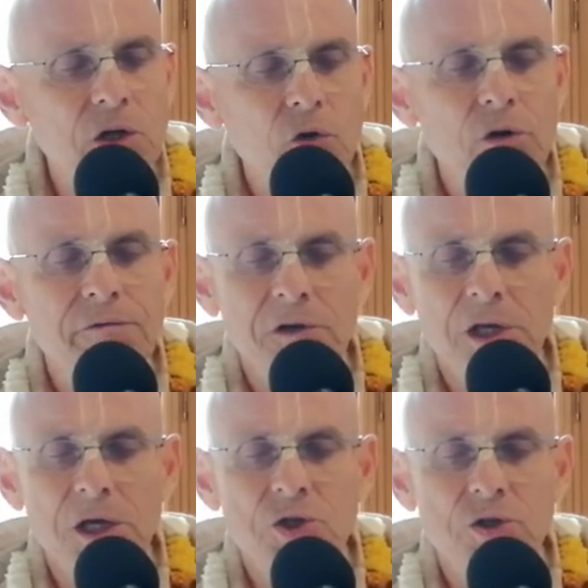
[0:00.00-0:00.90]
in
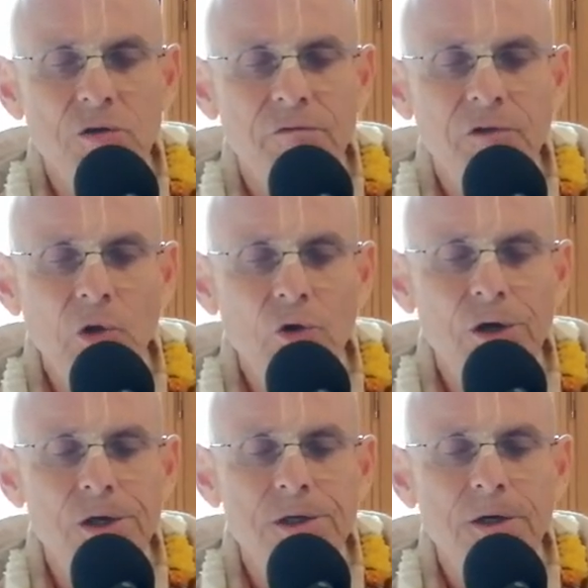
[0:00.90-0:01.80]
glorification of the
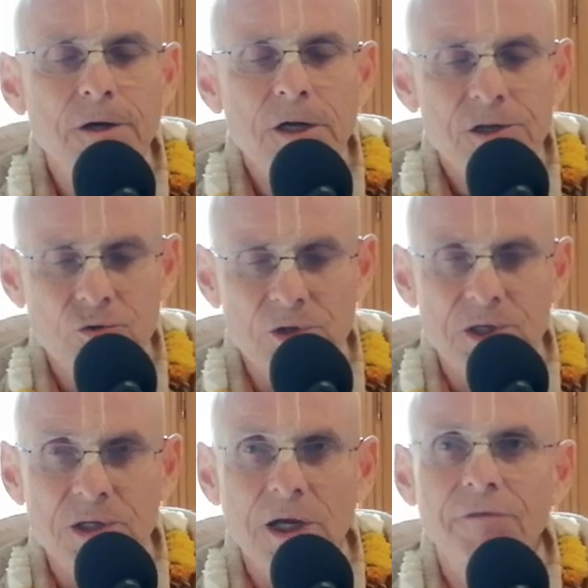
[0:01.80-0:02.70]
Lord. So
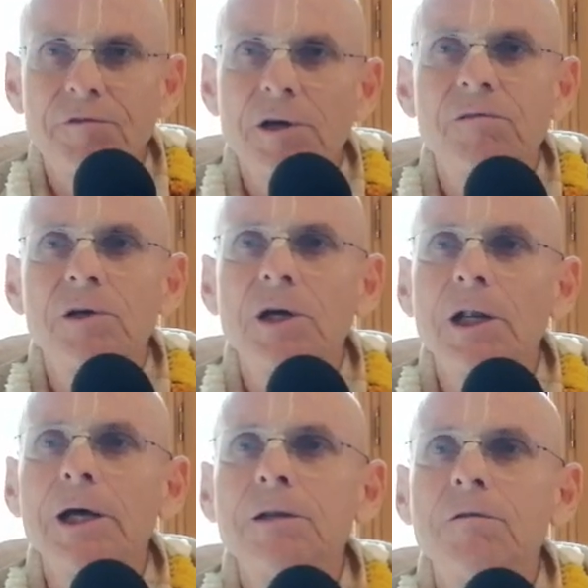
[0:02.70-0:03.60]
this is avyartha
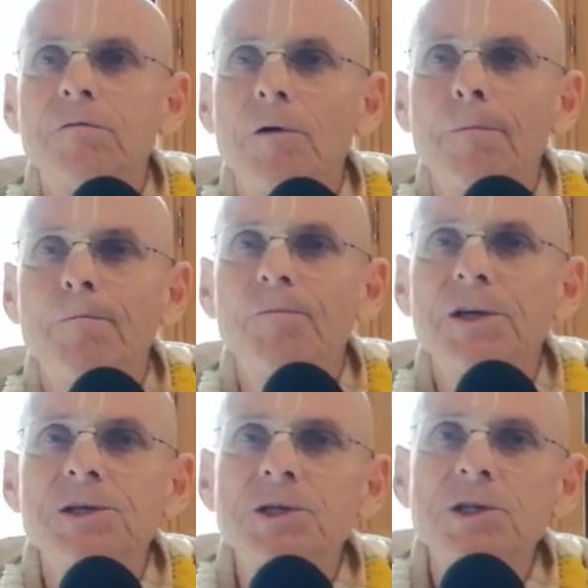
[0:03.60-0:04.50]

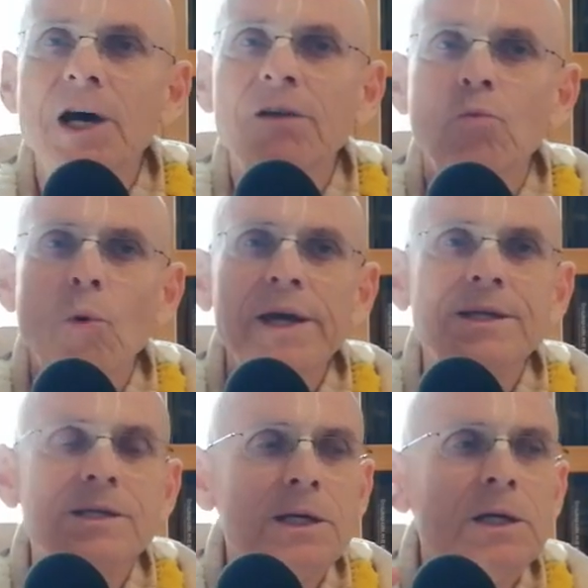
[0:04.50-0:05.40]
kalatvam. This is not
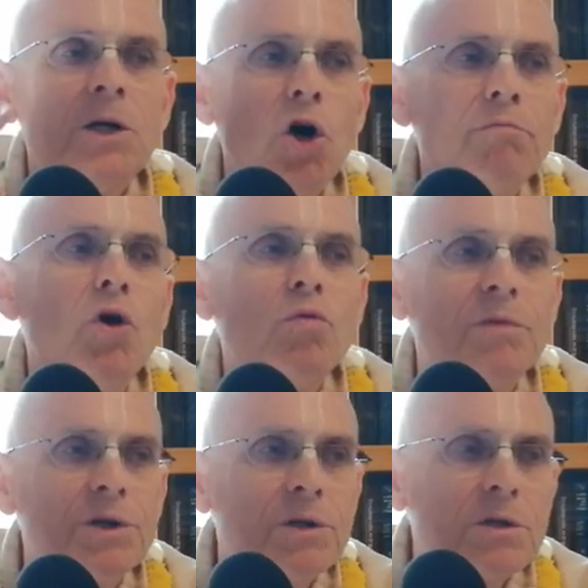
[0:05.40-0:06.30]
wasting a
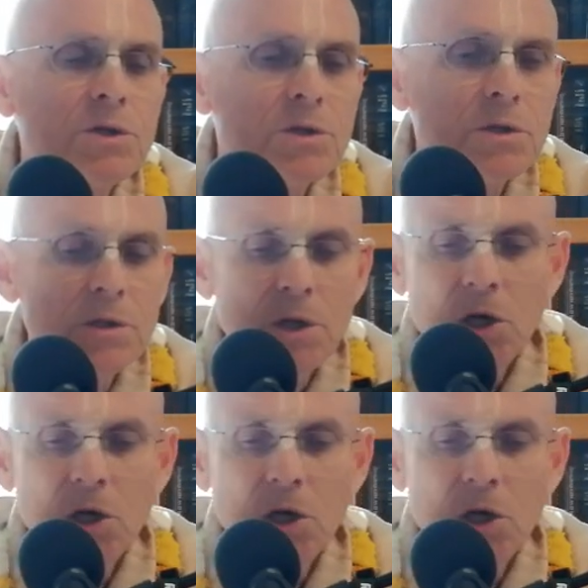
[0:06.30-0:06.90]
moment out.